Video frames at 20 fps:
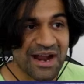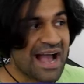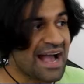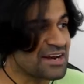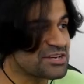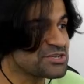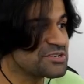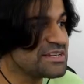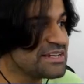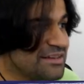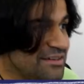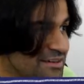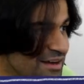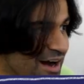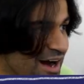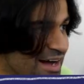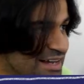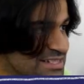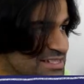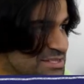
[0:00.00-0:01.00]
actually
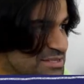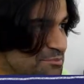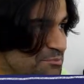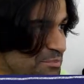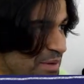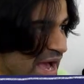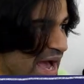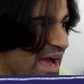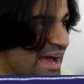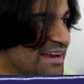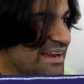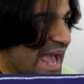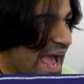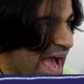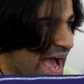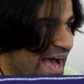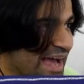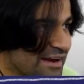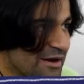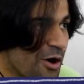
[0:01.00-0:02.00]
not bad
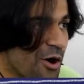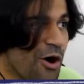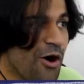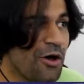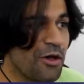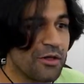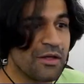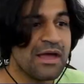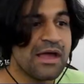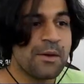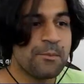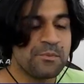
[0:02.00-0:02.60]
at all,